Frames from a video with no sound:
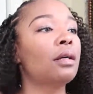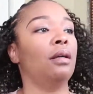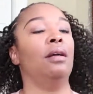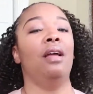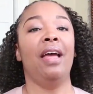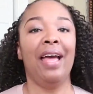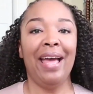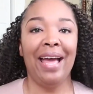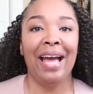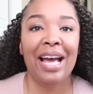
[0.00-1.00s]

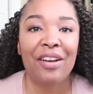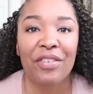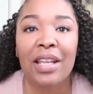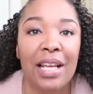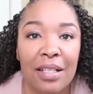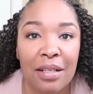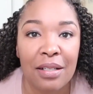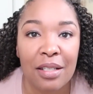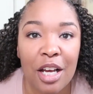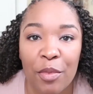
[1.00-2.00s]
I feel like Donna
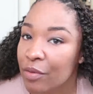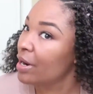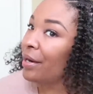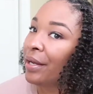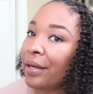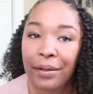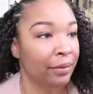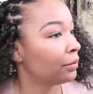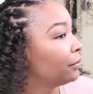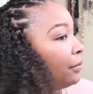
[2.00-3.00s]
Summer right now.
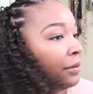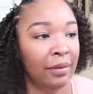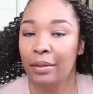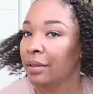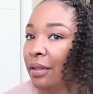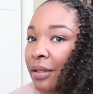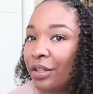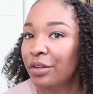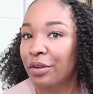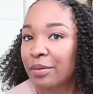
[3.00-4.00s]

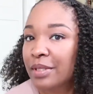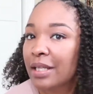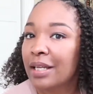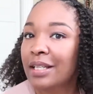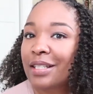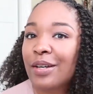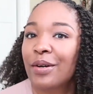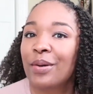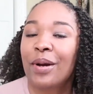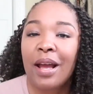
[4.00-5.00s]
You know what I'm saying?
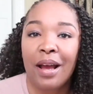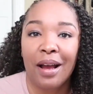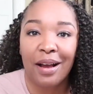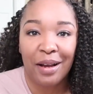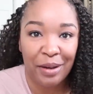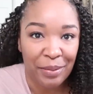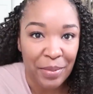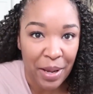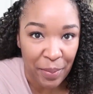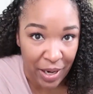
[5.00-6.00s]
So, but
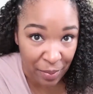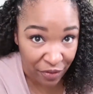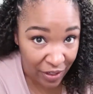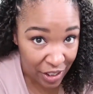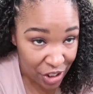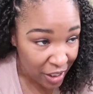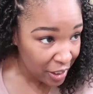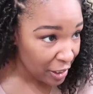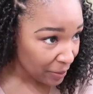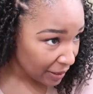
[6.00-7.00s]
I'm gonna finish
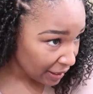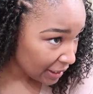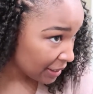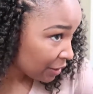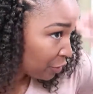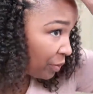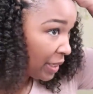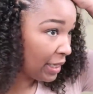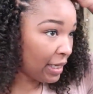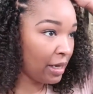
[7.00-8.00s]
up this little
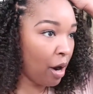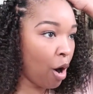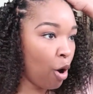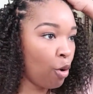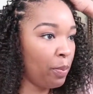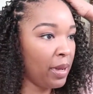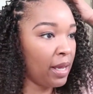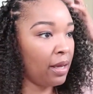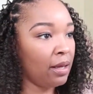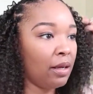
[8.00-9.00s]
bit and
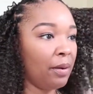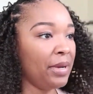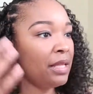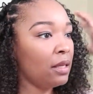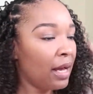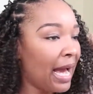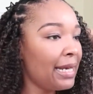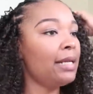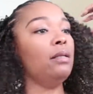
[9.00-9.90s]
hoping, I mean, I